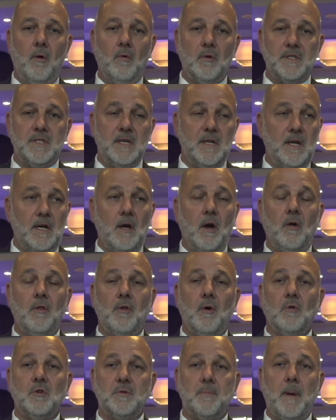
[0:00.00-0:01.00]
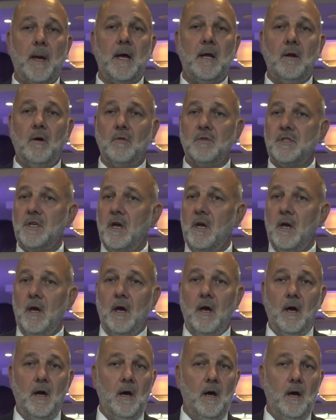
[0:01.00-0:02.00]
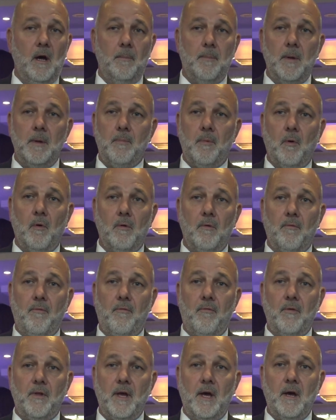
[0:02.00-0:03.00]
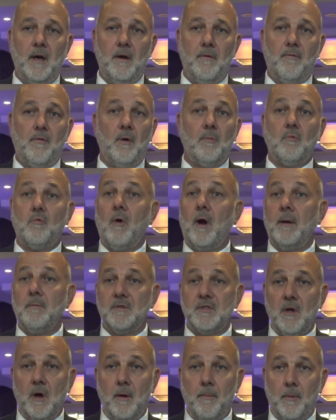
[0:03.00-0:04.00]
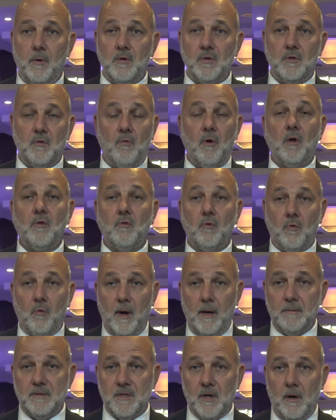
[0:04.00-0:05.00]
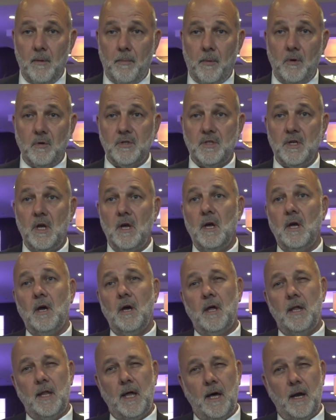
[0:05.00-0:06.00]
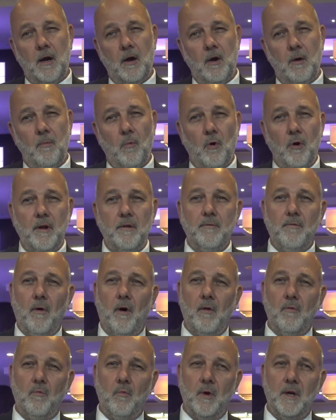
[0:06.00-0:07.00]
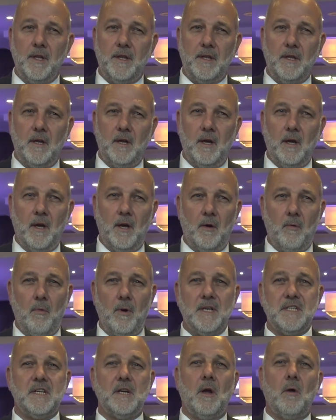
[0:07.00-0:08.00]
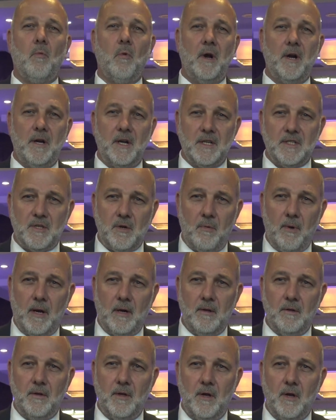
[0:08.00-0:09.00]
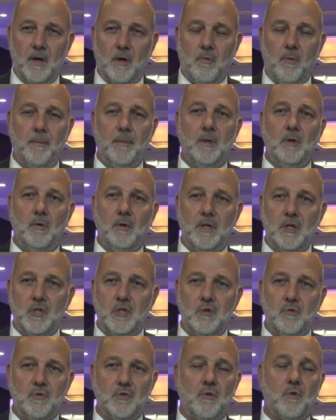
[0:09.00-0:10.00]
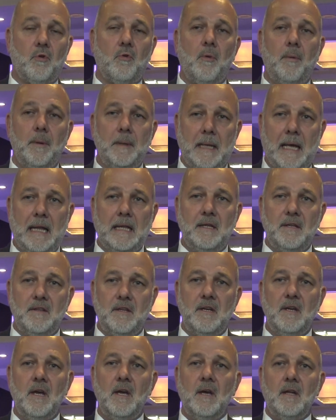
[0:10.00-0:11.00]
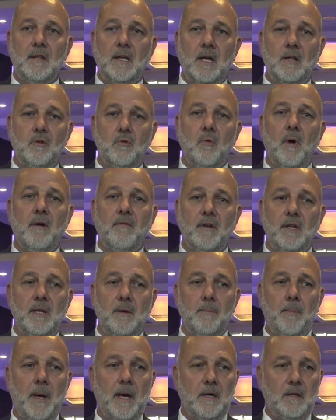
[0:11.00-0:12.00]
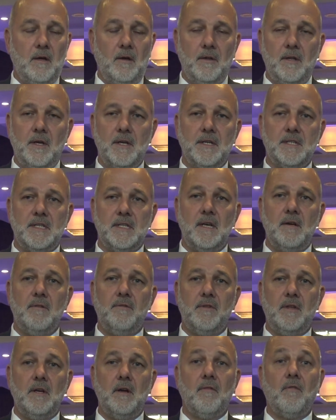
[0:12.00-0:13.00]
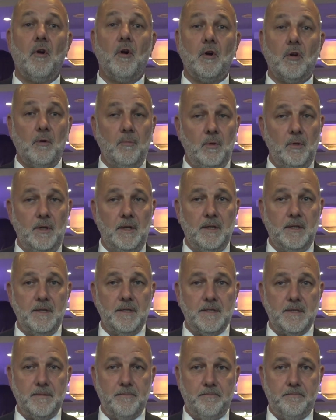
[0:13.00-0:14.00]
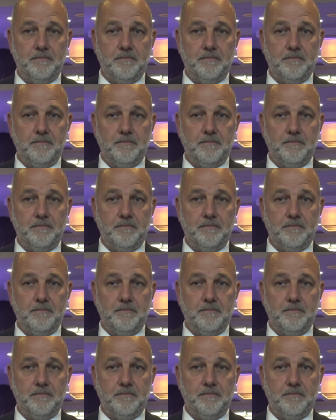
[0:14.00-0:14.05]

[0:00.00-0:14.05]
sitting on those panels, people from Crime Stoppers, Toronto Crime Stoppers, that are more involved with raising awareness around criminal issues or criminality that do have an impact on the safety of our communities.